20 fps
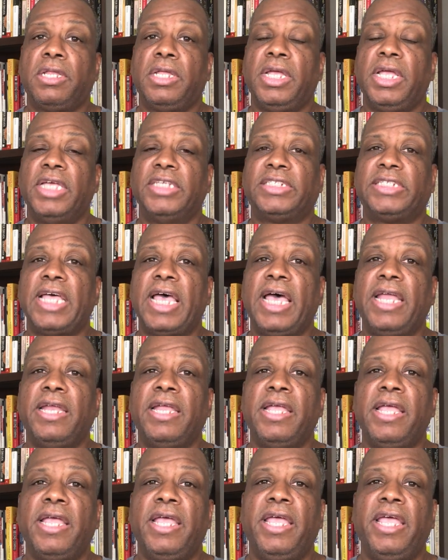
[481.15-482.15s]
is that
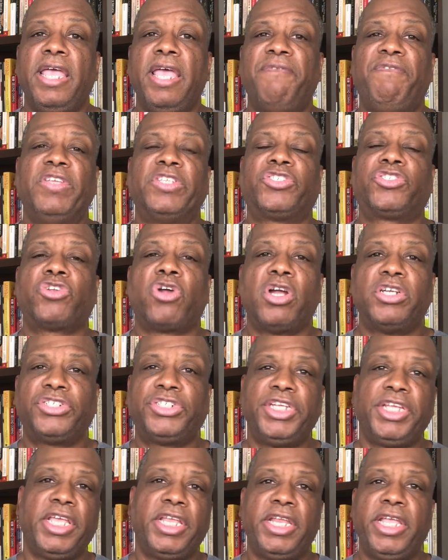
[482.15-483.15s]
if it starts
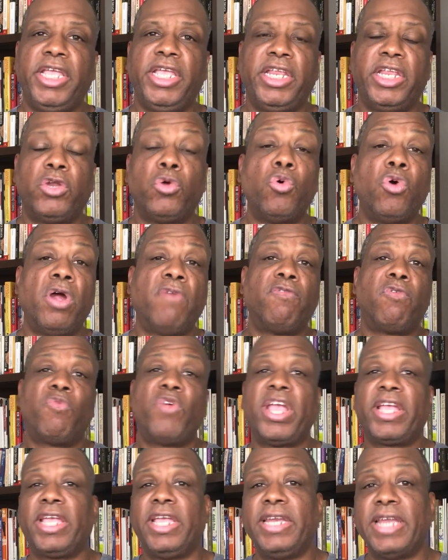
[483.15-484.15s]
to get heated, whoever
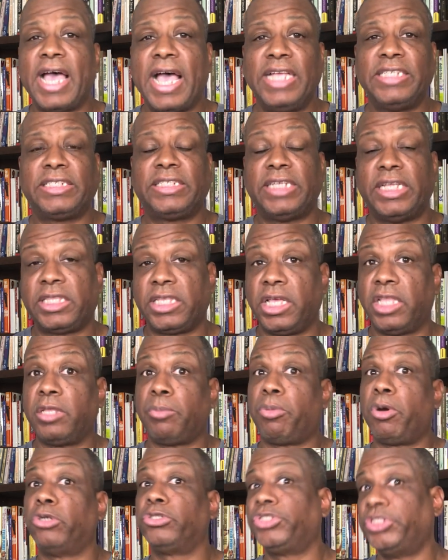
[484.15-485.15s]
recognizes that the other
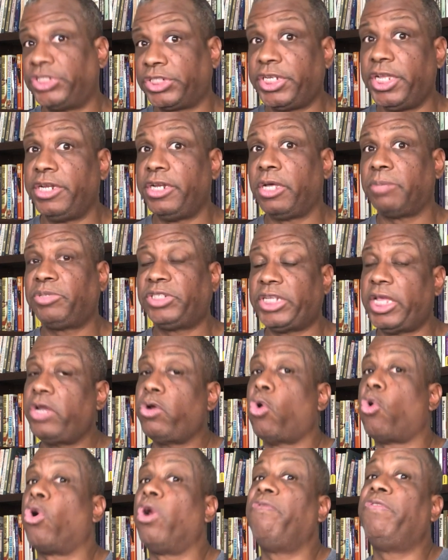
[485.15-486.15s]
person is getting upset,
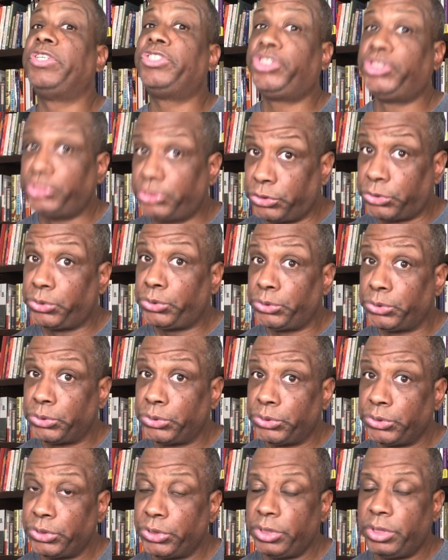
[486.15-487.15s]
or if it's you,
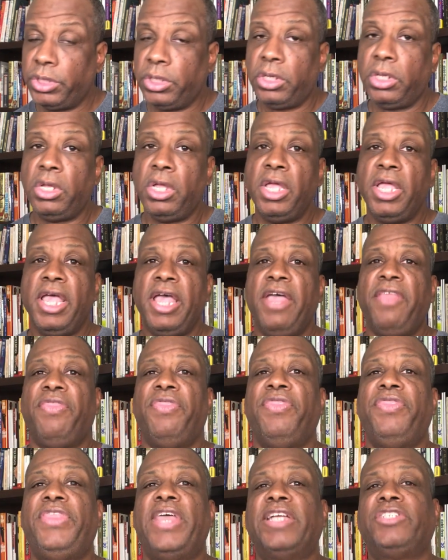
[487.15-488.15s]

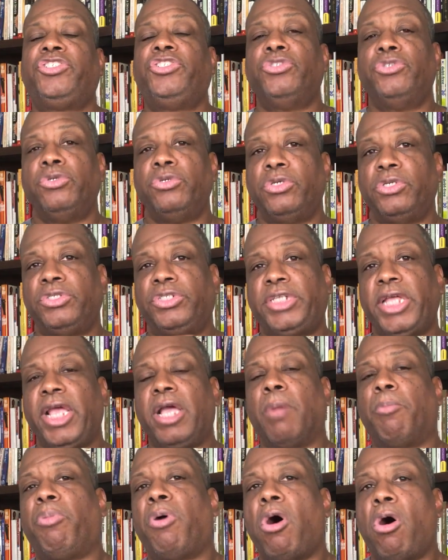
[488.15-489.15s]
that you take
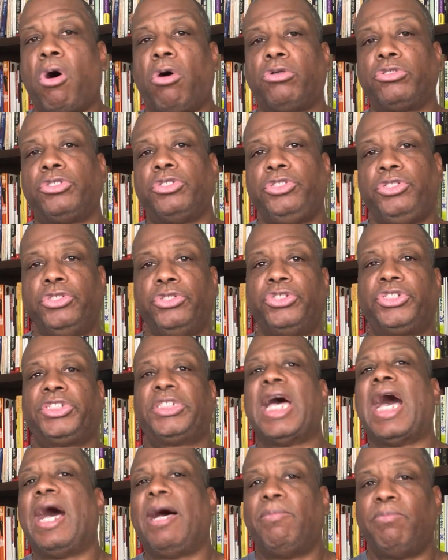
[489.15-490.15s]
a pause, you
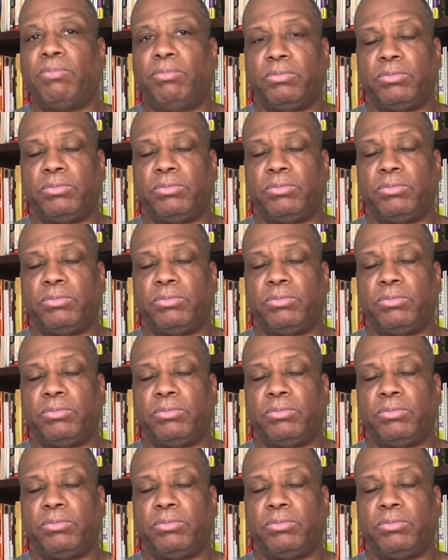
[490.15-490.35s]
stop,